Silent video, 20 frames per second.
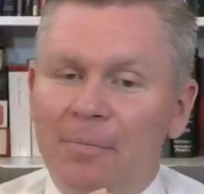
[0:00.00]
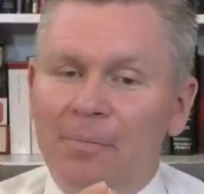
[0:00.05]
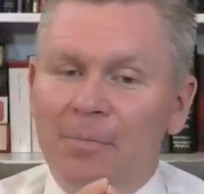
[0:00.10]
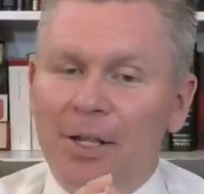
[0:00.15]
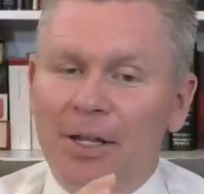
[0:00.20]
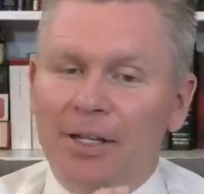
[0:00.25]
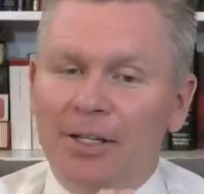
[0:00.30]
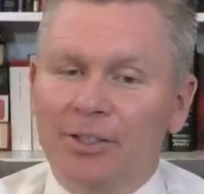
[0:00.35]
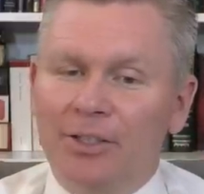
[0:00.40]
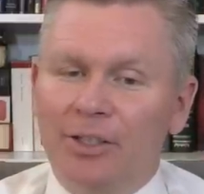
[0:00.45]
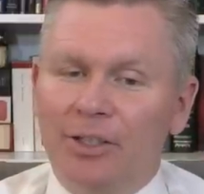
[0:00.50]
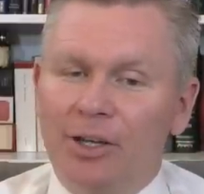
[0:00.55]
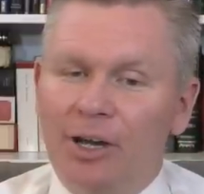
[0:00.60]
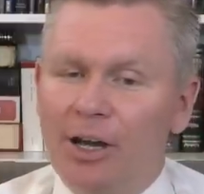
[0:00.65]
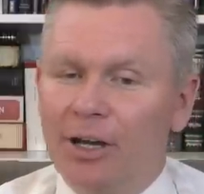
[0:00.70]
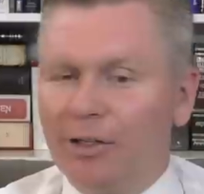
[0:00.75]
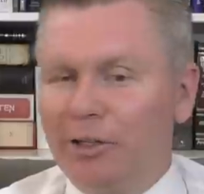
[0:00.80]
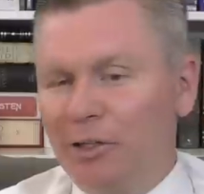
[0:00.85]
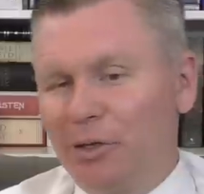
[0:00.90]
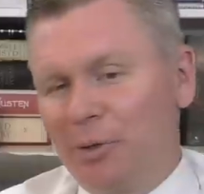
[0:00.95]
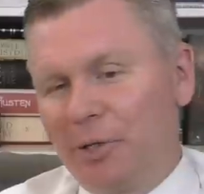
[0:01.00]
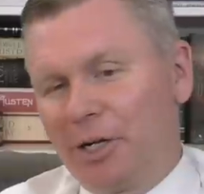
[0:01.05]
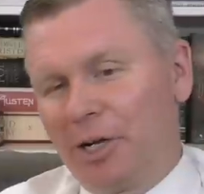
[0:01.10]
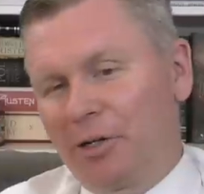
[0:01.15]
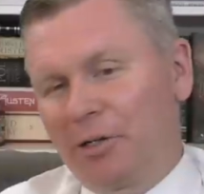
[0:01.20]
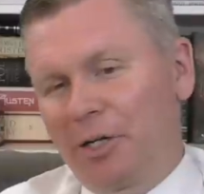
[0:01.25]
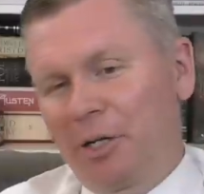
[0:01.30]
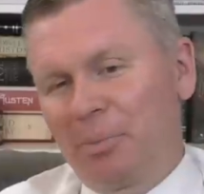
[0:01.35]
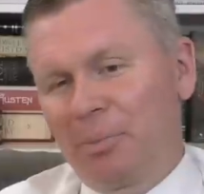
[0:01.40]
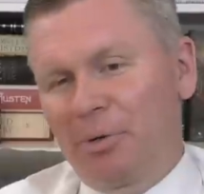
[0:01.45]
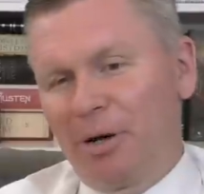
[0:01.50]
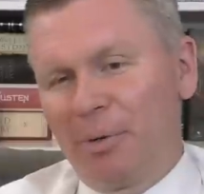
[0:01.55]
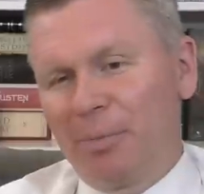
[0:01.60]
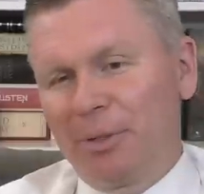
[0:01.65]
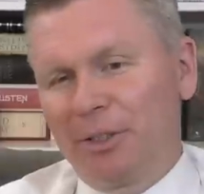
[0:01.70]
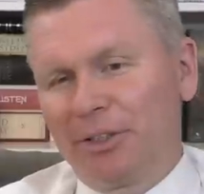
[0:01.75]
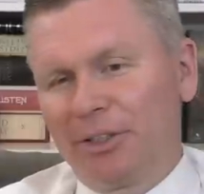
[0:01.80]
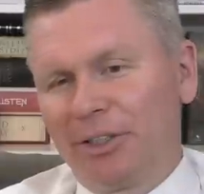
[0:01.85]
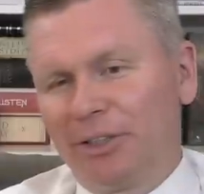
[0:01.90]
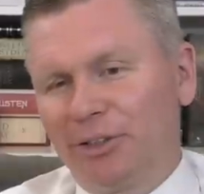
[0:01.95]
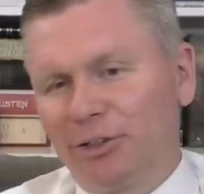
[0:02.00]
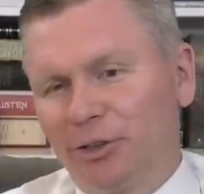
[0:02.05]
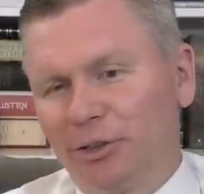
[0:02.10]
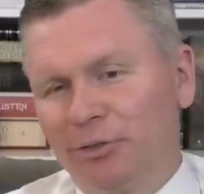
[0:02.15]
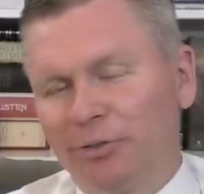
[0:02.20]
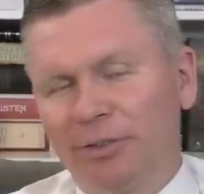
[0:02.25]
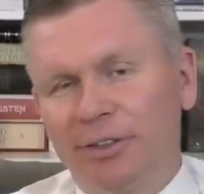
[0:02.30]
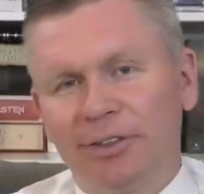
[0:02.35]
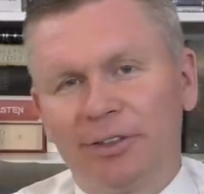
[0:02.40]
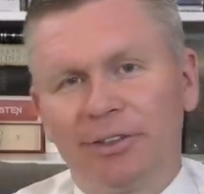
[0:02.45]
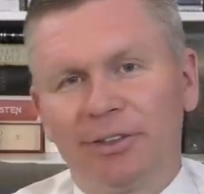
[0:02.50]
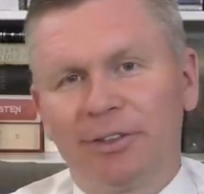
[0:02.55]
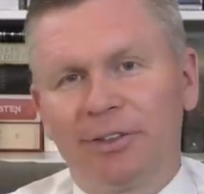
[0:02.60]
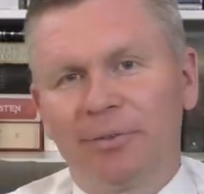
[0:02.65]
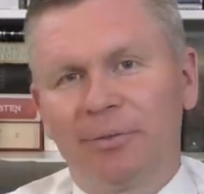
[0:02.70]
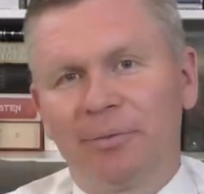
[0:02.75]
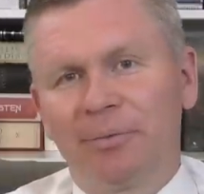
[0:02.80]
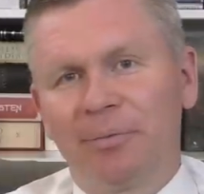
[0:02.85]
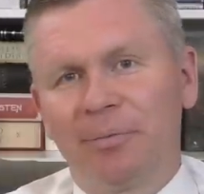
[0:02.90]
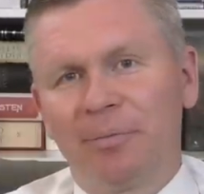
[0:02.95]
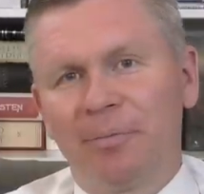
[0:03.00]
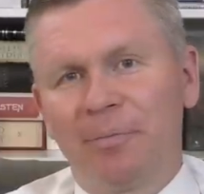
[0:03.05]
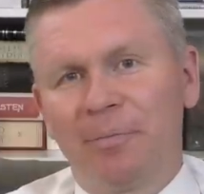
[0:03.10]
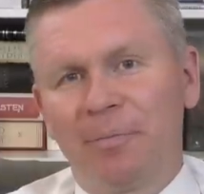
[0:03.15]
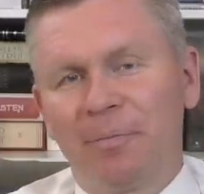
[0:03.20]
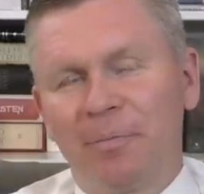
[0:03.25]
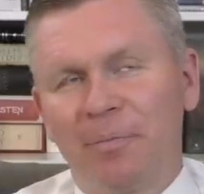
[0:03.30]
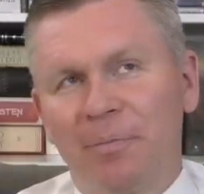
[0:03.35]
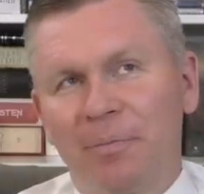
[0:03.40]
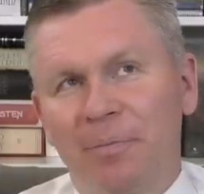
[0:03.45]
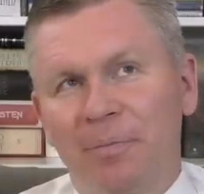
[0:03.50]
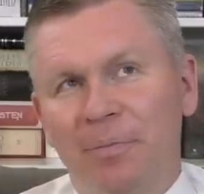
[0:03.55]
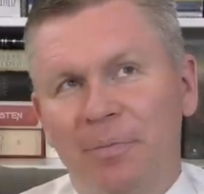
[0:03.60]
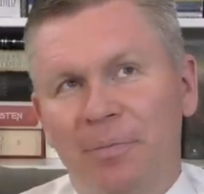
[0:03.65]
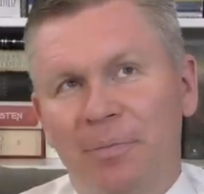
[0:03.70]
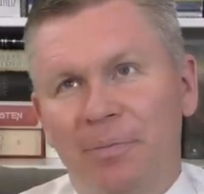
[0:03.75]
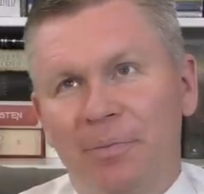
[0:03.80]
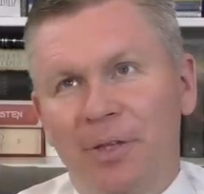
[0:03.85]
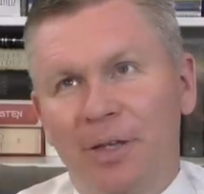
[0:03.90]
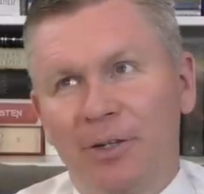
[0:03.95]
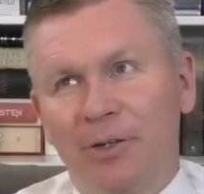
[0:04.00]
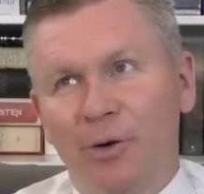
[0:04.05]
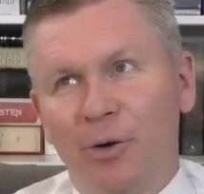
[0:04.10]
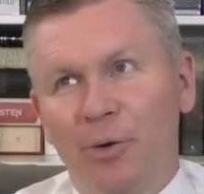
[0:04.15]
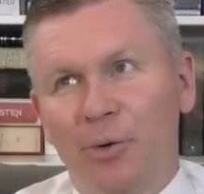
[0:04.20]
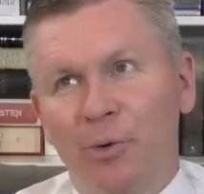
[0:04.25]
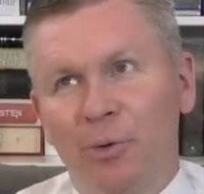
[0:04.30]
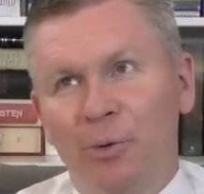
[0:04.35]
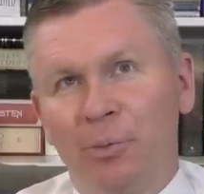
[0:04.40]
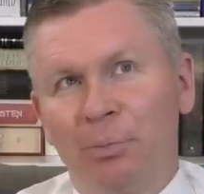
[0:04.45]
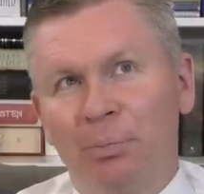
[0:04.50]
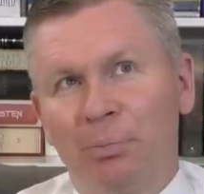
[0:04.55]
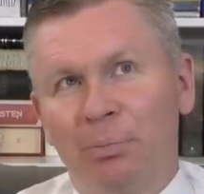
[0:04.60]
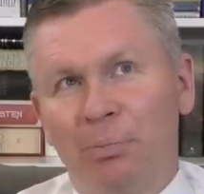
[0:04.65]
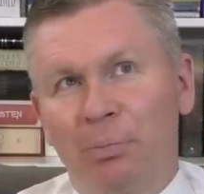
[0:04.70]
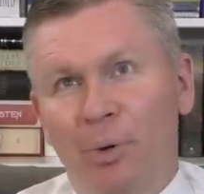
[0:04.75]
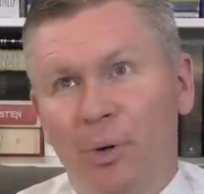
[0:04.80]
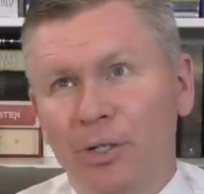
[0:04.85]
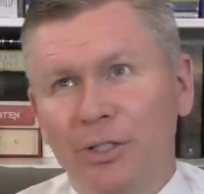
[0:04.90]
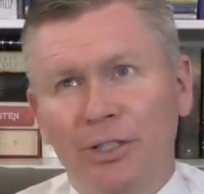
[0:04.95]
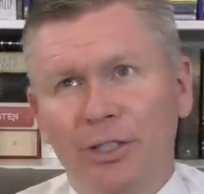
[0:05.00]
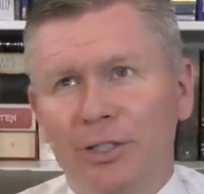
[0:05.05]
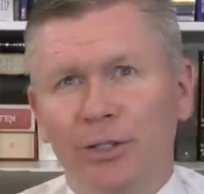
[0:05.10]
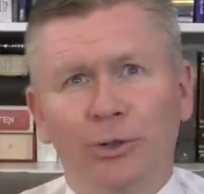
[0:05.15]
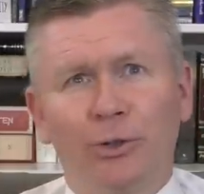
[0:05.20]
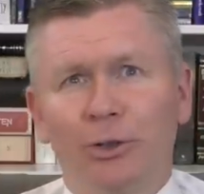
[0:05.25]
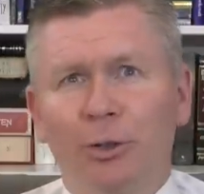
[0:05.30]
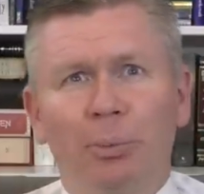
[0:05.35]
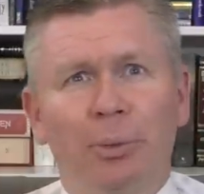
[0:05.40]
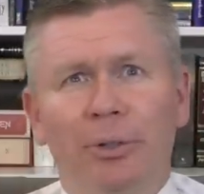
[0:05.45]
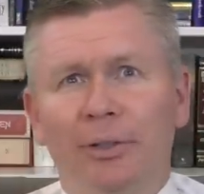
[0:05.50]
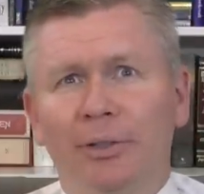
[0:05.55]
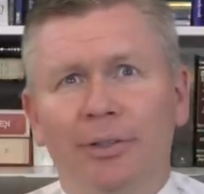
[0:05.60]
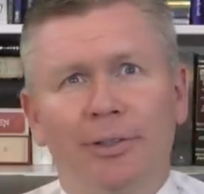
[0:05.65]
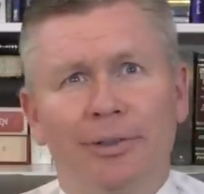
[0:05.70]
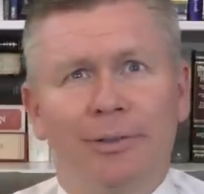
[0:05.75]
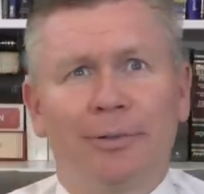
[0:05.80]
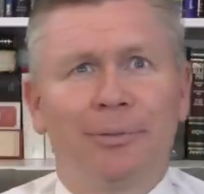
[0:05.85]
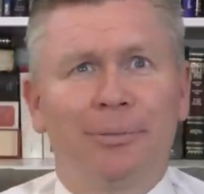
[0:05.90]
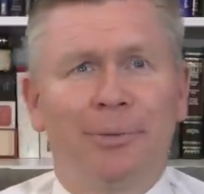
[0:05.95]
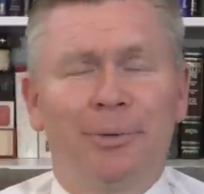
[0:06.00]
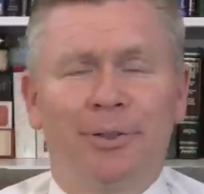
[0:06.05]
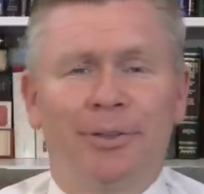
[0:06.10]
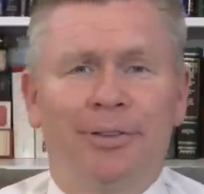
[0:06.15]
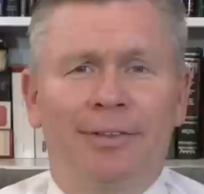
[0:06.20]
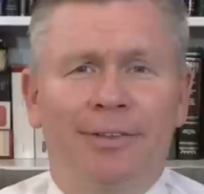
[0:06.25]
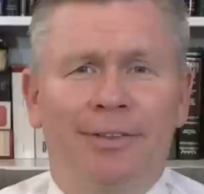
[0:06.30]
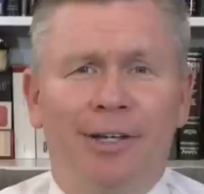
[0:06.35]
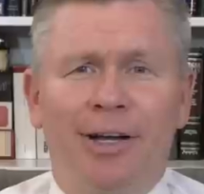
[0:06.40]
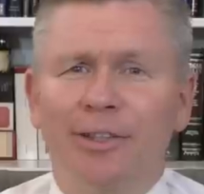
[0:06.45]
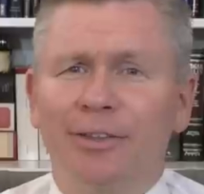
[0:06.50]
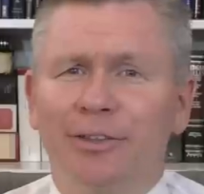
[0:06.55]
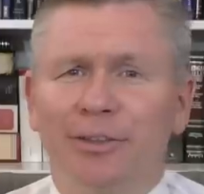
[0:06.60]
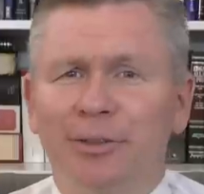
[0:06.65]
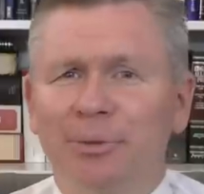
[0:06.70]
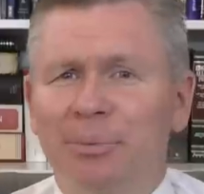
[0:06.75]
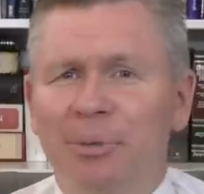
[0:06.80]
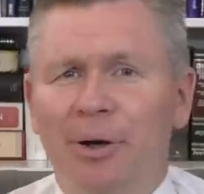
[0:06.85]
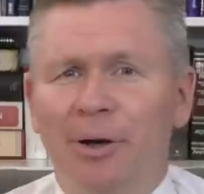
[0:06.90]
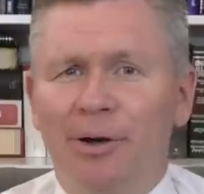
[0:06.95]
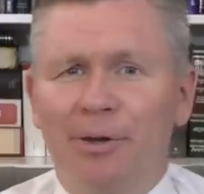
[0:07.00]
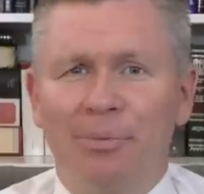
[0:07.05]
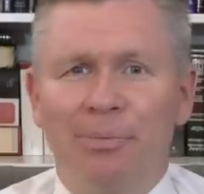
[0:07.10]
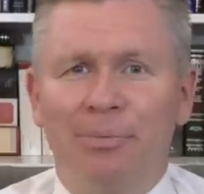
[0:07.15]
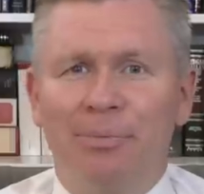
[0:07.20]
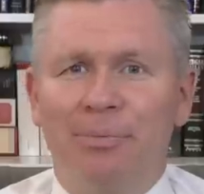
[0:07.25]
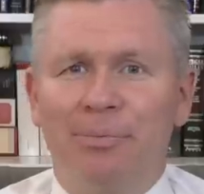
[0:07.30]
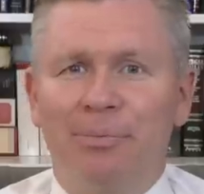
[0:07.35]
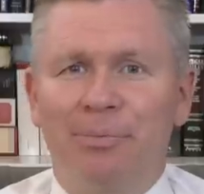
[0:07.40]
And it's a God who had already promised his servants that no poisonous serpent would cause them harm.